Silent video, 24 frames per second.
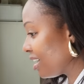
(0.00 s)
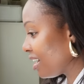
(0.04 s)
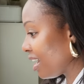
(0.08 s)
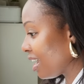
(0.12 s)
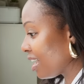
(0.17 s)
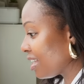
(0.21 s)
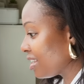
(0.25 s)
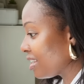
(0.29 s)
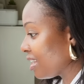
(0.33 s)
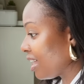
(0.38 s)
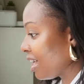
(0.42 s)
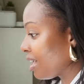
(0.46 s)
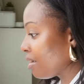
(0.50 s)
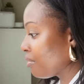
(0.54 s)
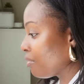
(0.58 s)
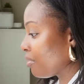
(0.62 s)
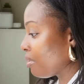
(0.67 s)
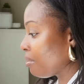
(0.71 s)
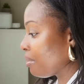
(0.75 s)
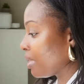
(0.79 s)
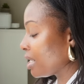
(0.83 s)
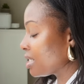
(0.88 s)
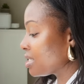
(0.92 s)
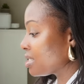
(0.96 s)
and I like
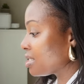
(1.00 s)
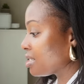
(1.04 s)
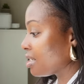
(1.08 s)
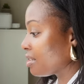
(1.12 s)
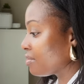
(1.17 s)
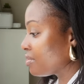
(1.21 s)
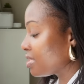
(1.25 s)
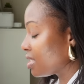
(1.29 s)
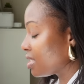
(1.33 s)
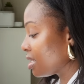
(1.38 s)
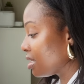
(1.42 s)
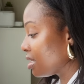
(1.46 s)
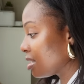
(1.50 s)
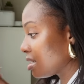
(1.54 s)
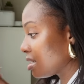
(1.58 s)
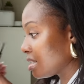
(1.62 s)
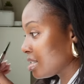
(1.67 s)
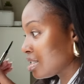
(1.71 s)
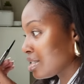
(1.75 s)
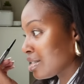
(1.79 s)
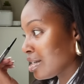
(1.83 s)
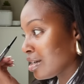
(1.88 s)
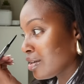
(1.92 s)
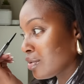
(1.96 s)
for my stuff to look
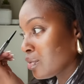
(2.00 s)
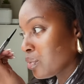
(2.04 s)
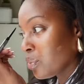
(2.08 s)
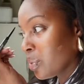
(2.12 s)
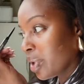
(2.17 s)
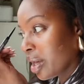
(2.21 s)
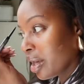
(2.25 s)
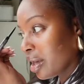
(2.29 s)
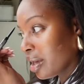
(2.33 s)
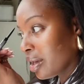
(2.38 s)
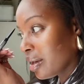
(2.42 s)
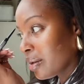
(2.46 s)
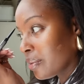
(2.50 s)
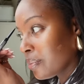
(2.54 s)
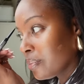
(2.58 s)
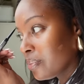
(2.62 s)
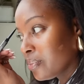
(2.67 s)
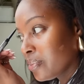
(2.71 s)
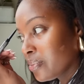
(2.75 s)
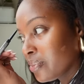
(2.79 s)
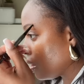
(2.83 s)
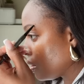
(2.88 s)
a certain way.